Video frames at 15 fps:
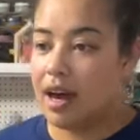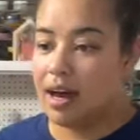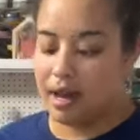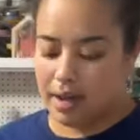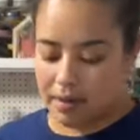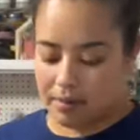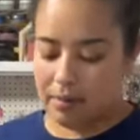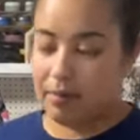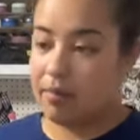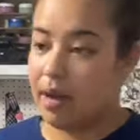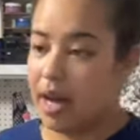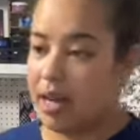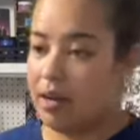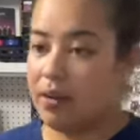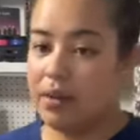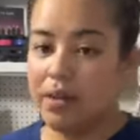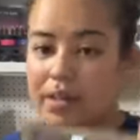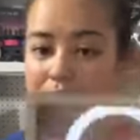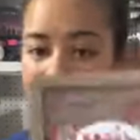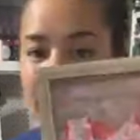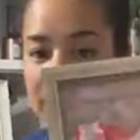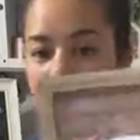I know
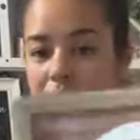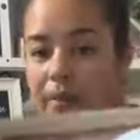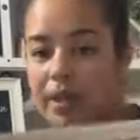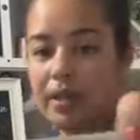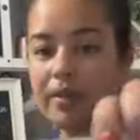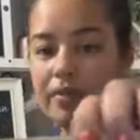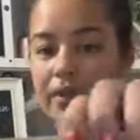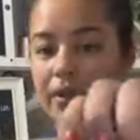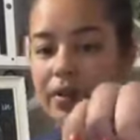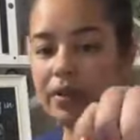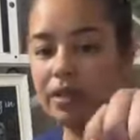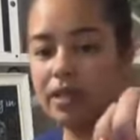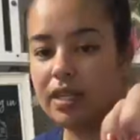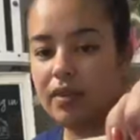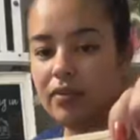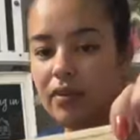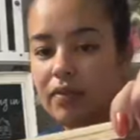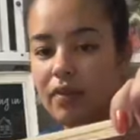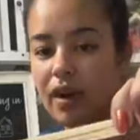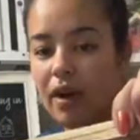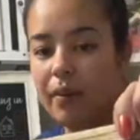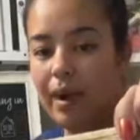this is a little bit difficult to see
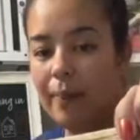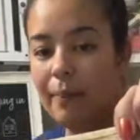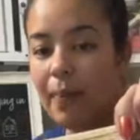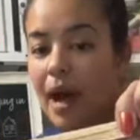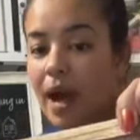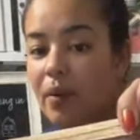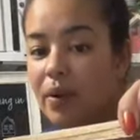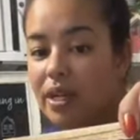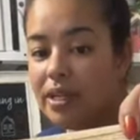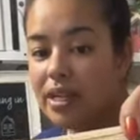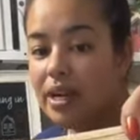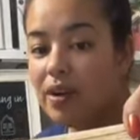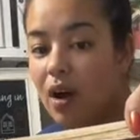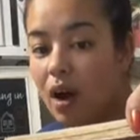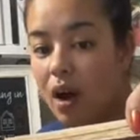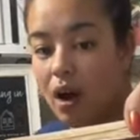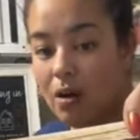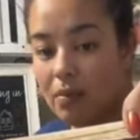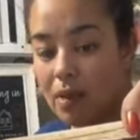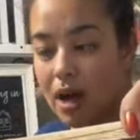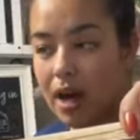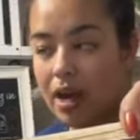from far away, but we did an,
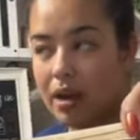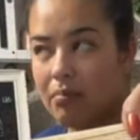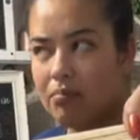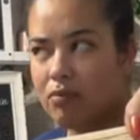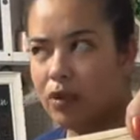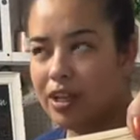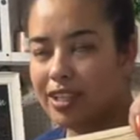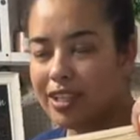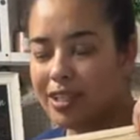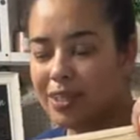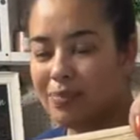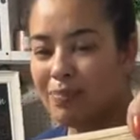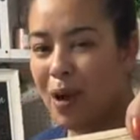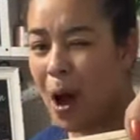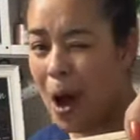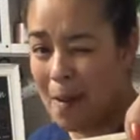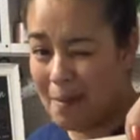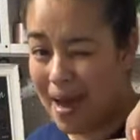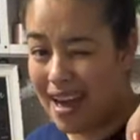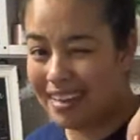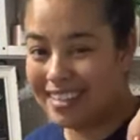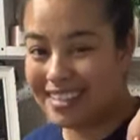what is this?
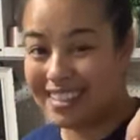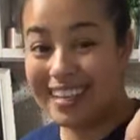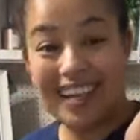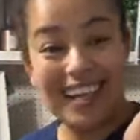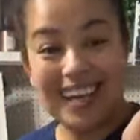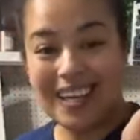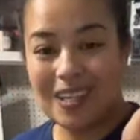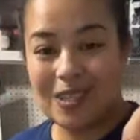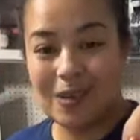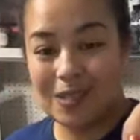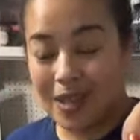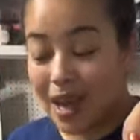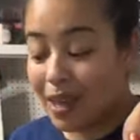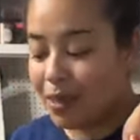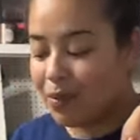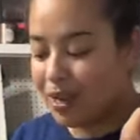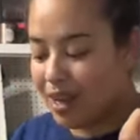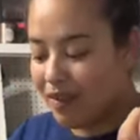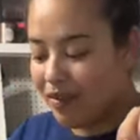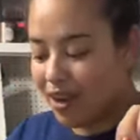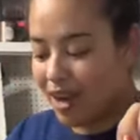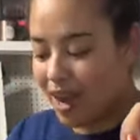Hot mess. So it's got
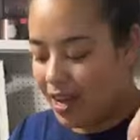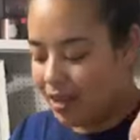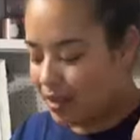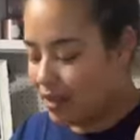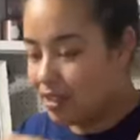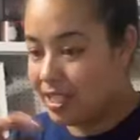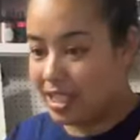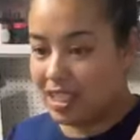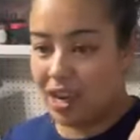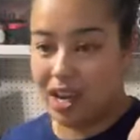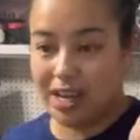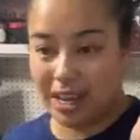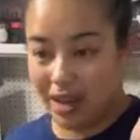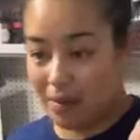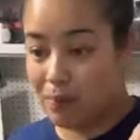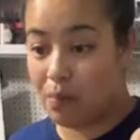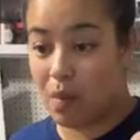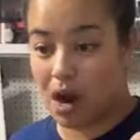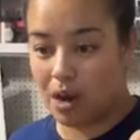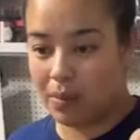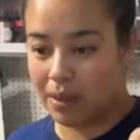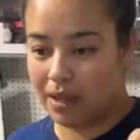3 different colors. It's got like a
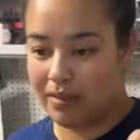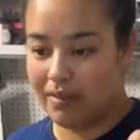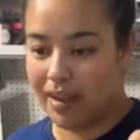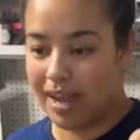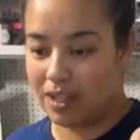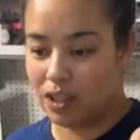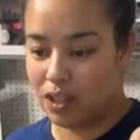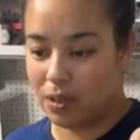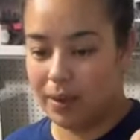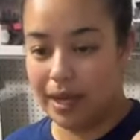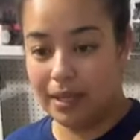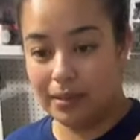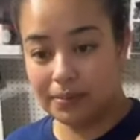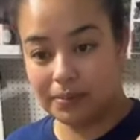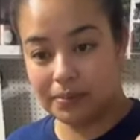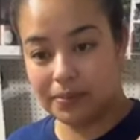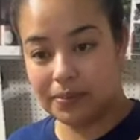marble effect to it.